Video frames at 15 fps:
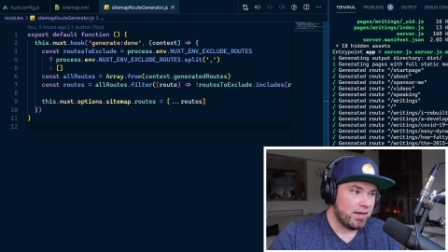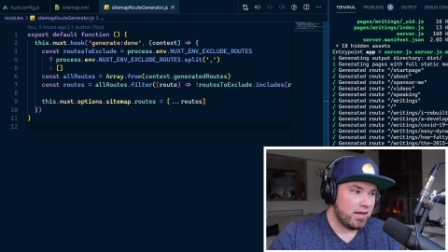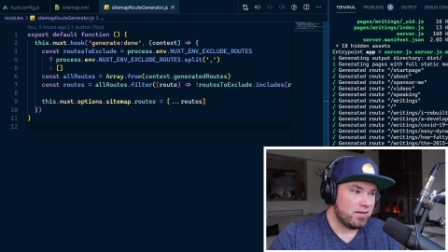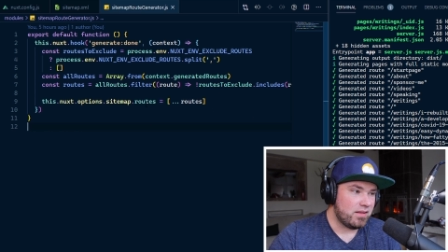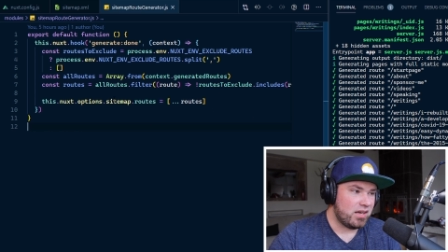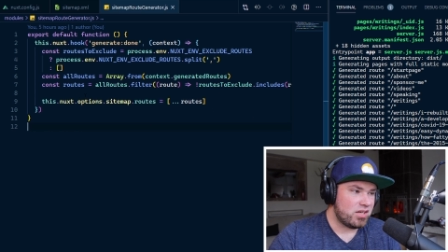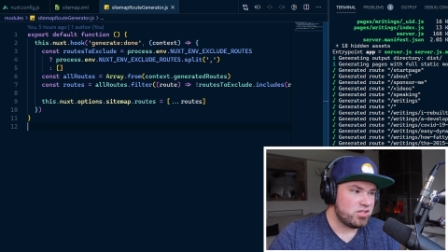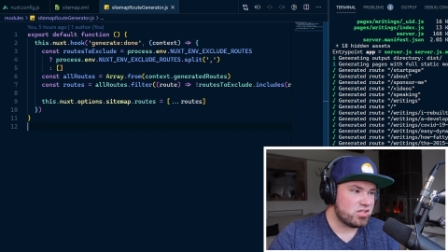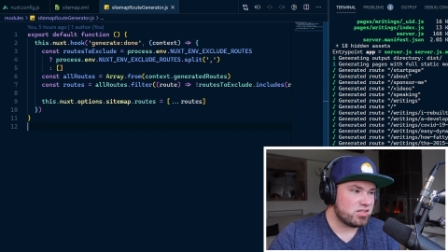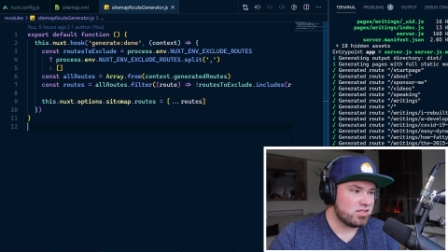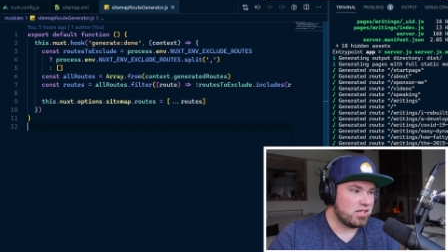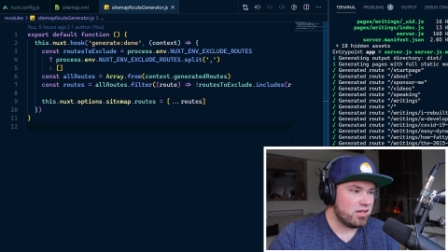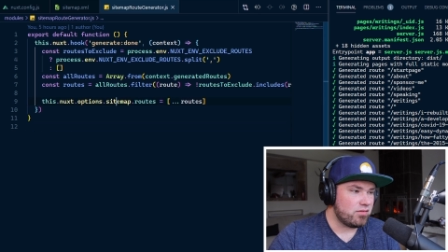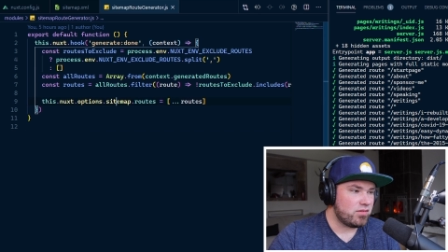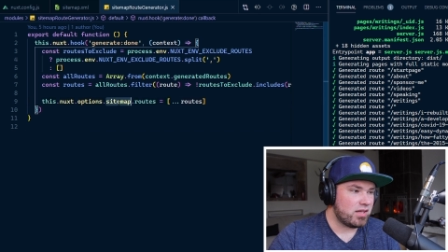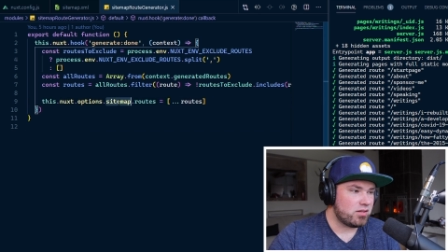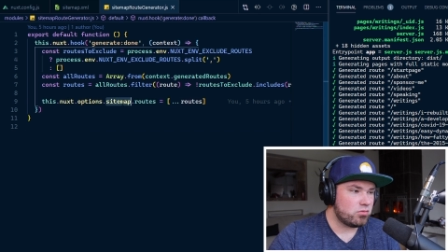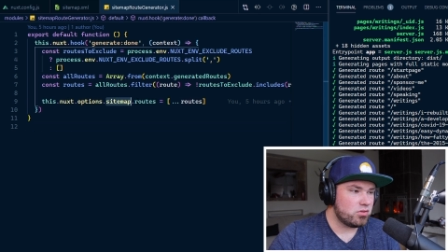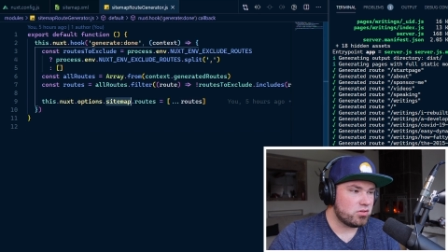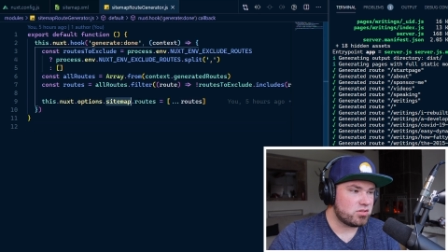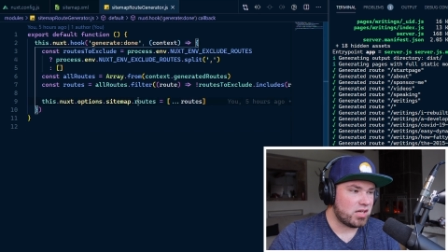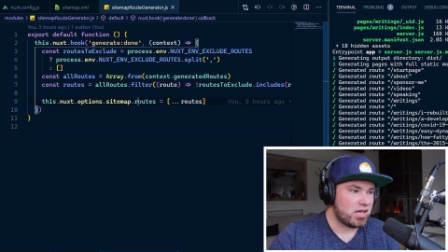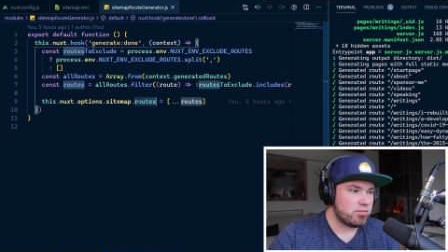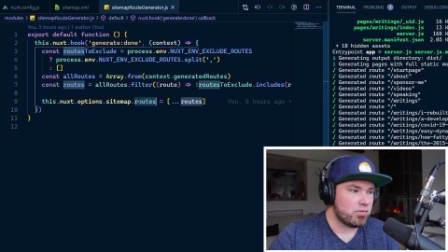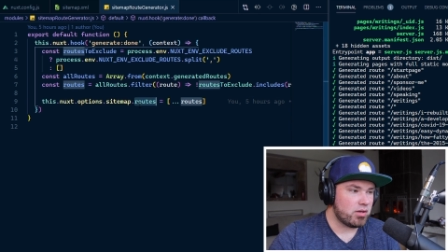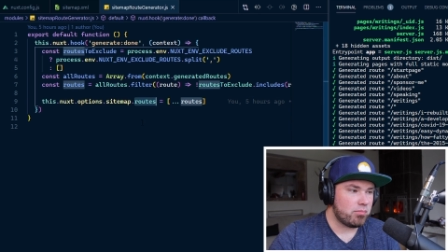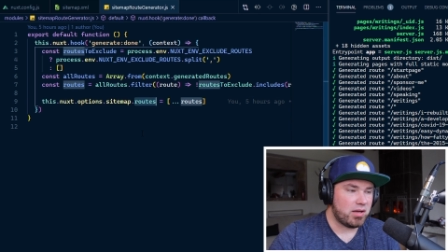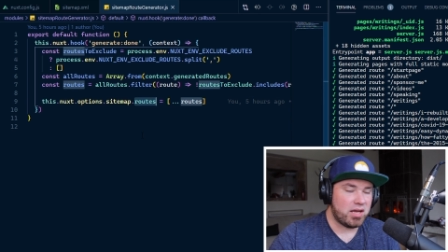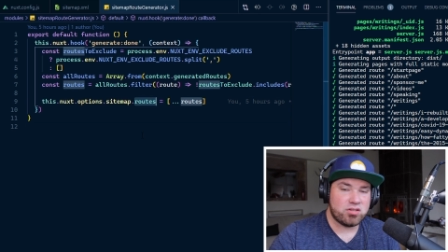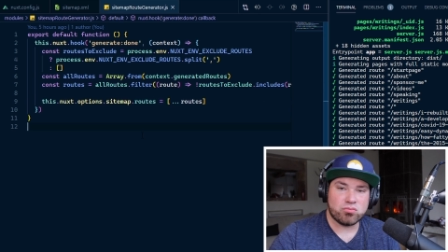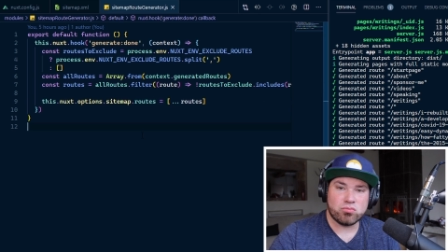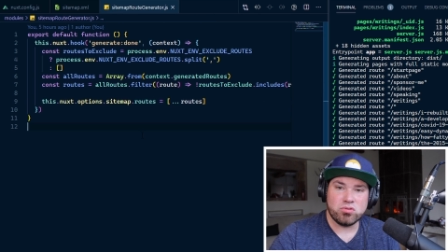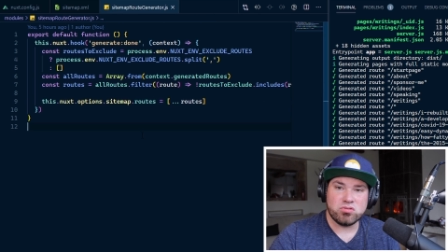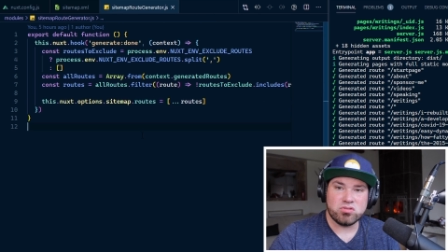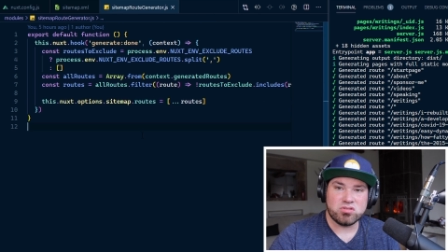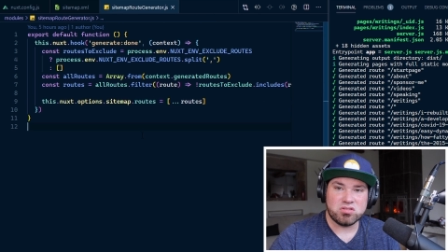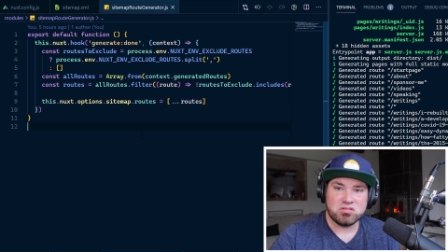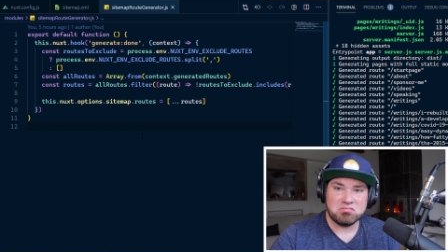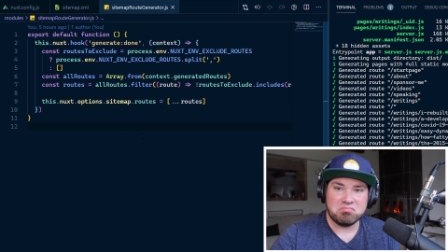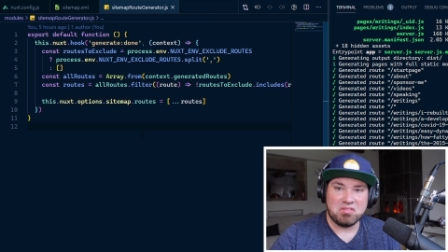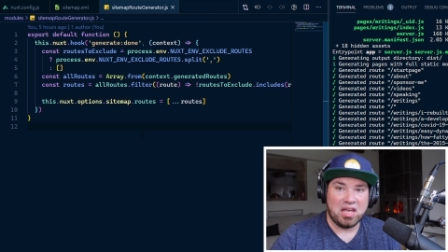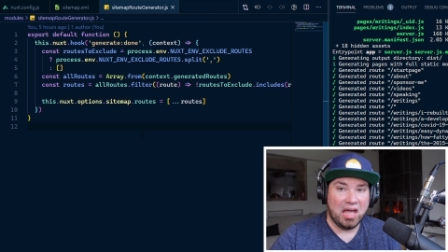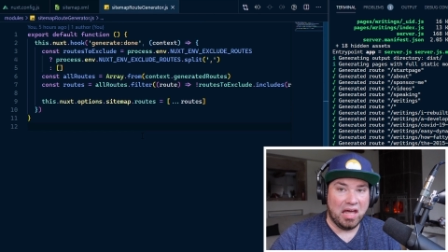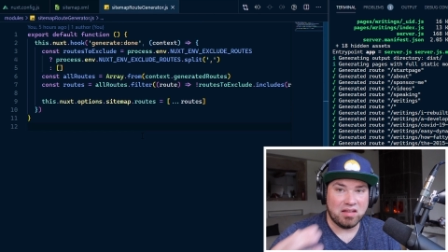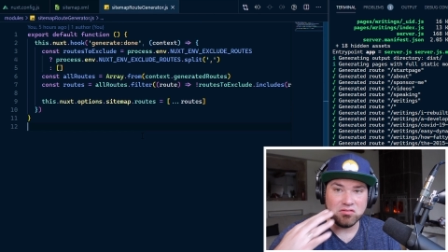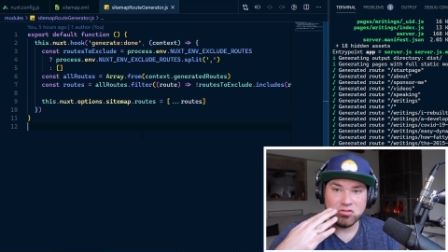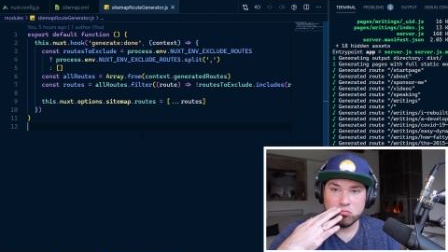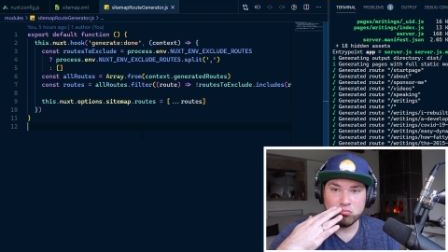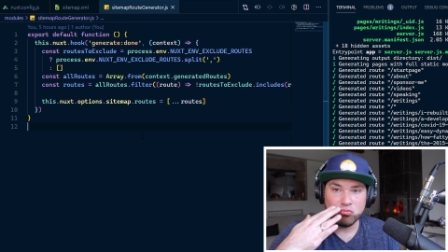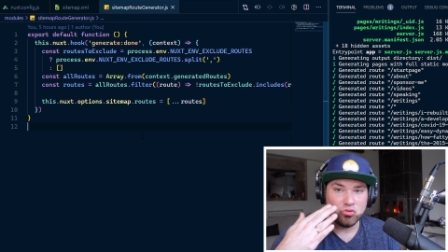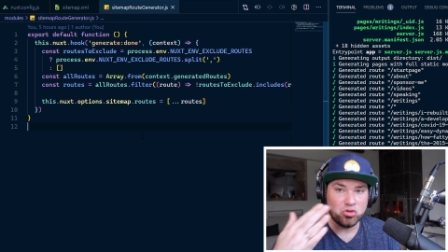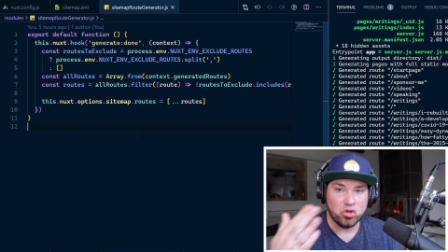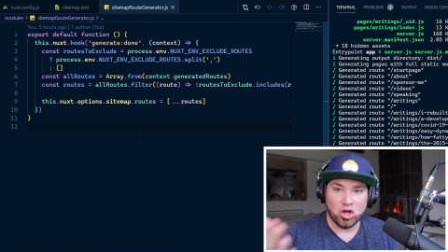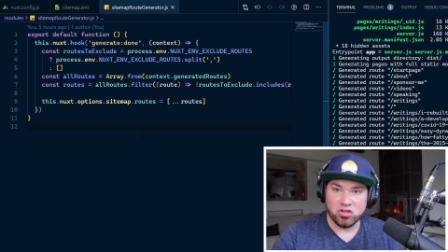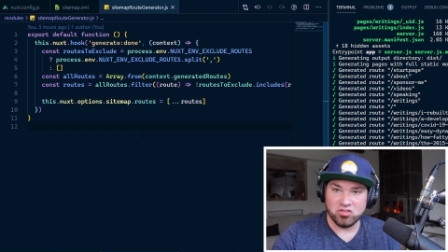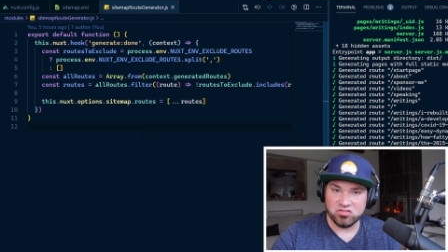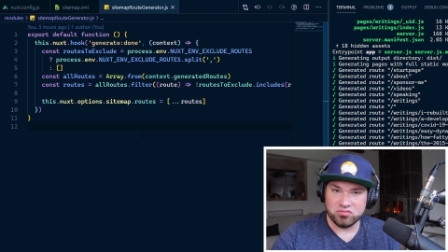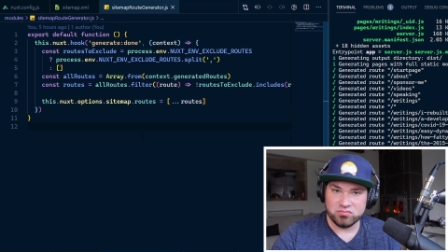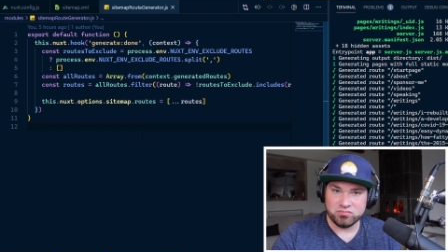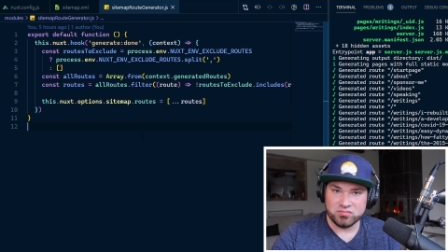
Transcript: and then I just give that to the sitemap as routes and done.